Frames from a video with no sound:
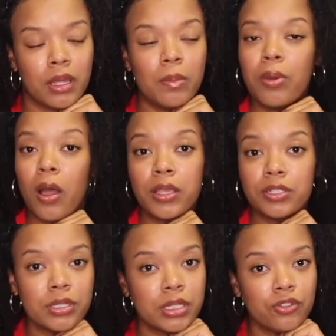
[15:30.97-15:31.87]

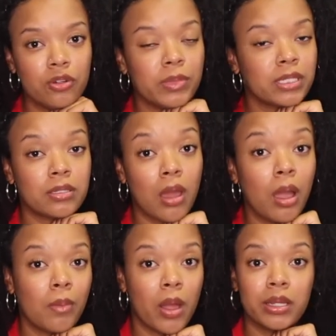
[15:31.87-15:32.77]
Imposter syndrome is
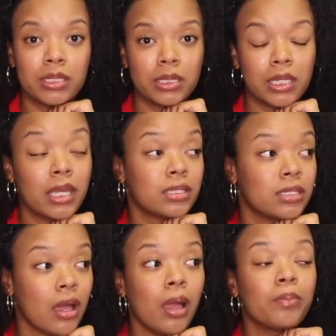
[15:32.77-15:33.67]
not modesty. It's
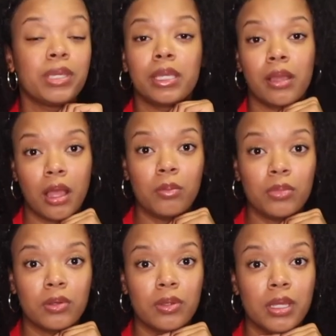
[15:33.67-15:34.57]
not being
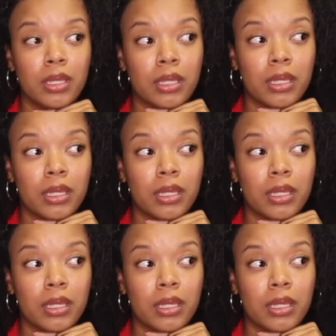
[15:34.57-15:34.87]
humble.